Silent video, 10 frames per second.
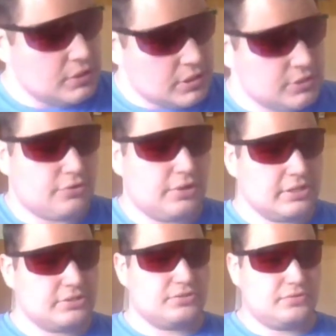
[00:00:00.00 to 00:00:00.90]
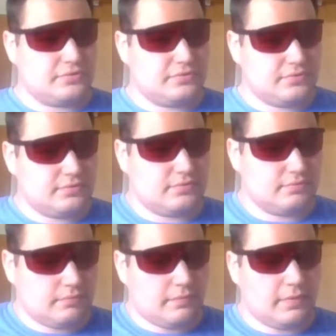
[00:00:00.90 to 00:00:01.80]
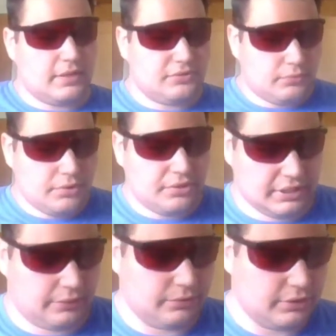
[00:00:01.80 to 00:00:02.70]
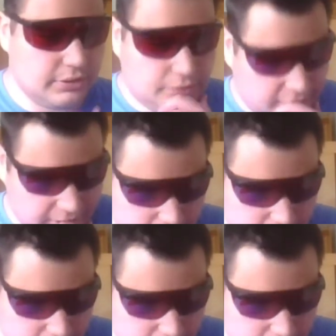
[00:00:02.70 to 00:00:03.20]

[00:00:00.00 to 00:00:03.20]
So that's one thing I really don't like